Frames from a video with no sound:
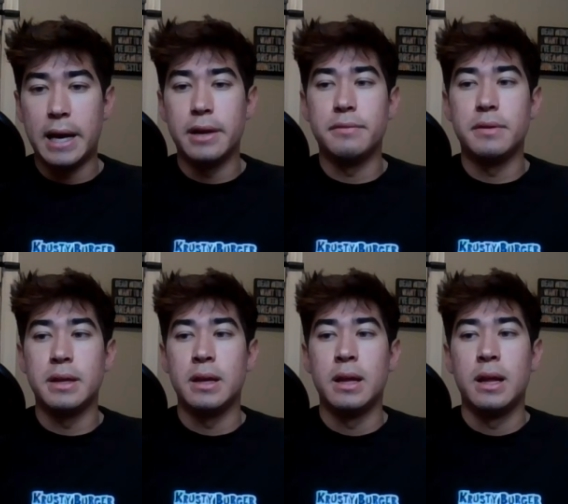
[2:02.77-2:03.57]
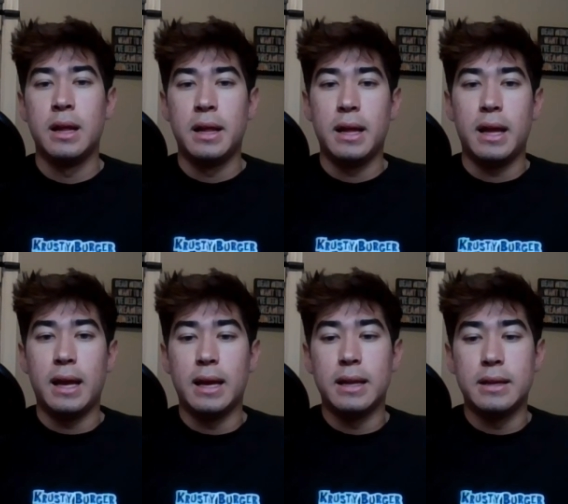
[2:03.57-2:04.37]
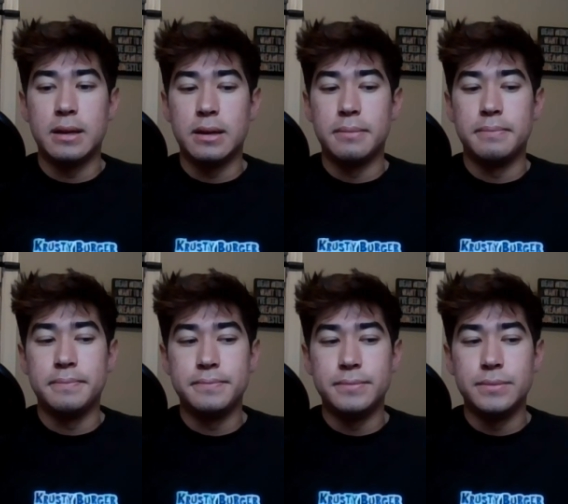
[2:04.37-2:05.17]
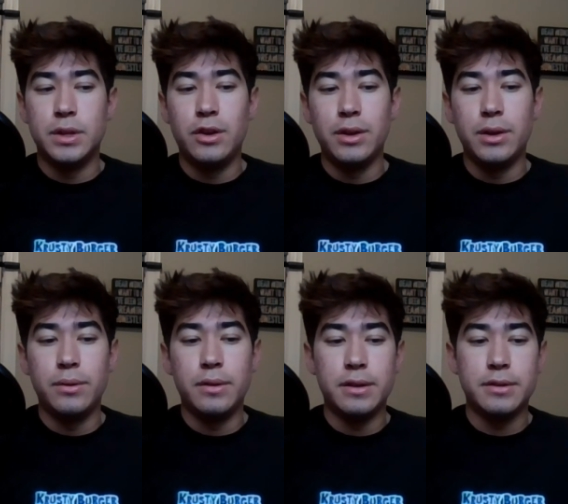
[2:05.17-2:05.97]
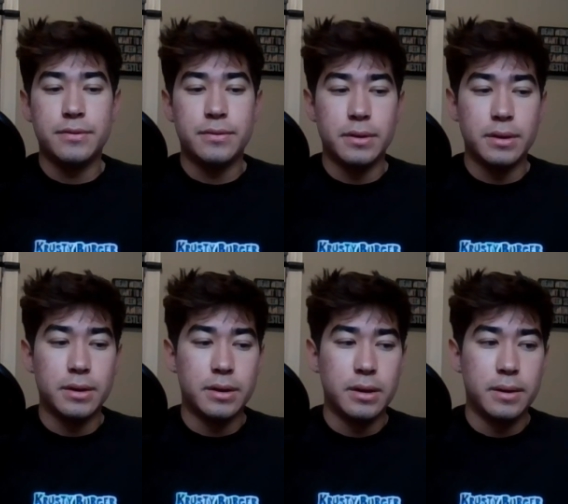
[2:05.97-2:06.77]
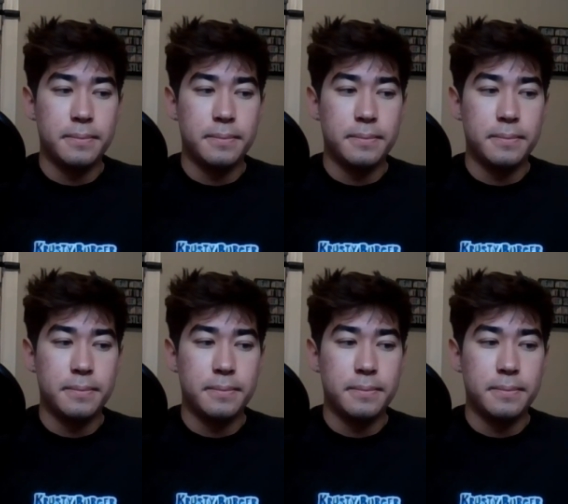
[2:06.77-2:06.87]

out of it. And um, you can do this for